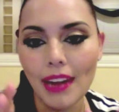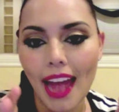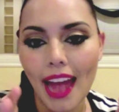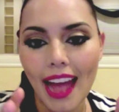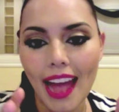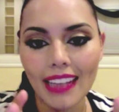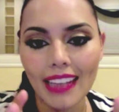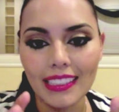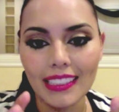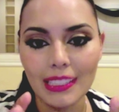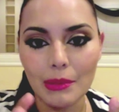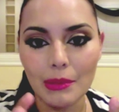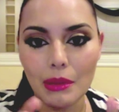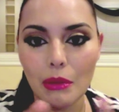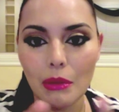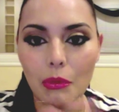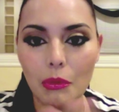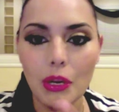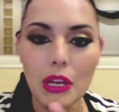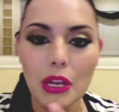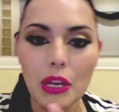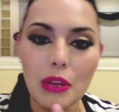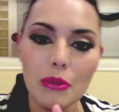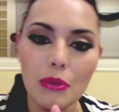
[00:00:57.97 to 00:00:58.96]
asking me,
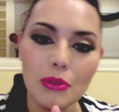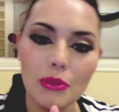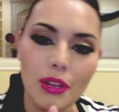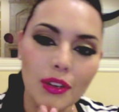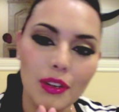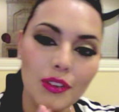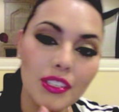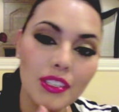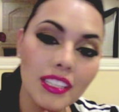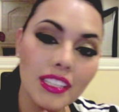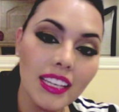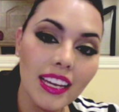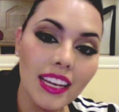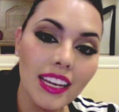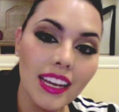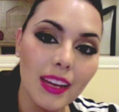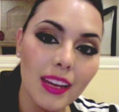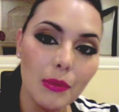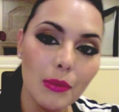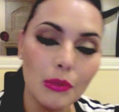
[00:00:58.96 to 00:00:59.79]
what do you use on your skin?